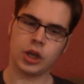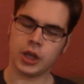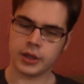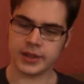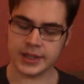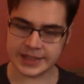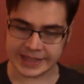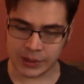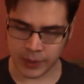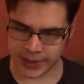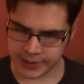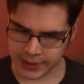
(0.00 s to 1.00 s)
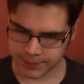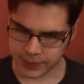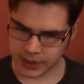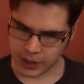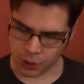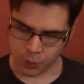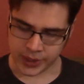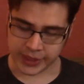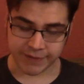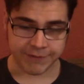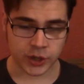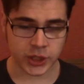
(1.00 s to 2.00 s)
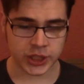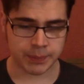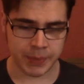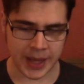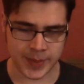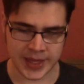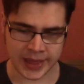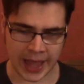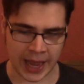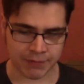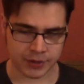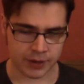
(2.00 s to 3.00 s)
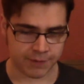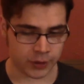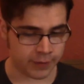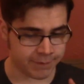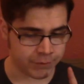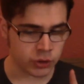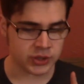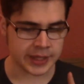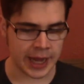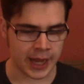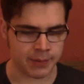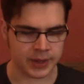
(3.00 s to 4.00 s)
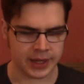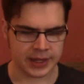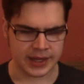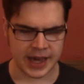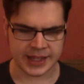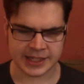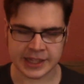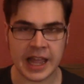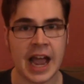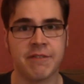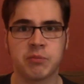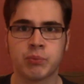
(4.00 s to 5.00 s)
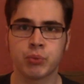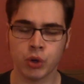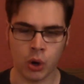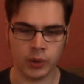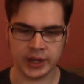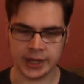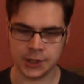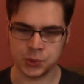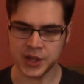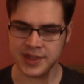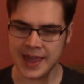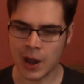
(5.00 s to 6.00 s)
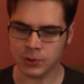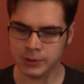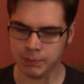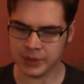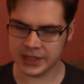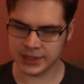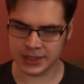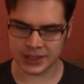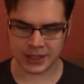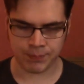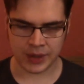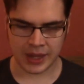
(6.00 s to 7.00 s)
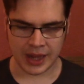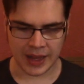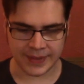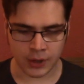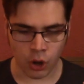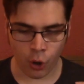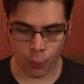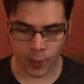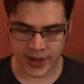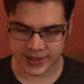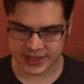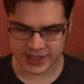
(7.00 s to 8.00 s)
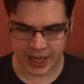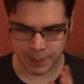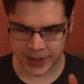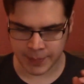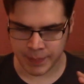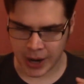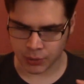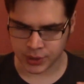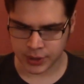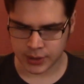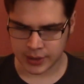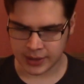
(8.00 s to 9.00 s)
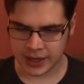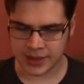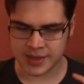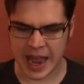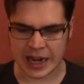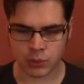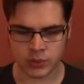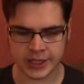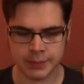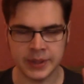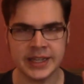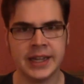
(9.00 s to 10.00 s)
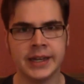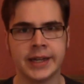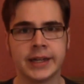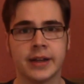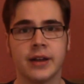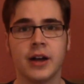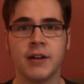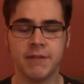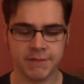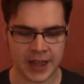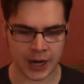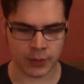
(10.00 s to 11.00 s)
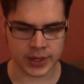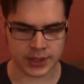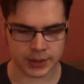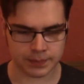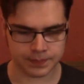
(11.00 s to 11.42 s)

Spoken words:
You see, Wendy, when the first baby laughed, for the first time, its laugh broke into 1,000 pieces, and they all went skipping about, and that was the beginning of fairies.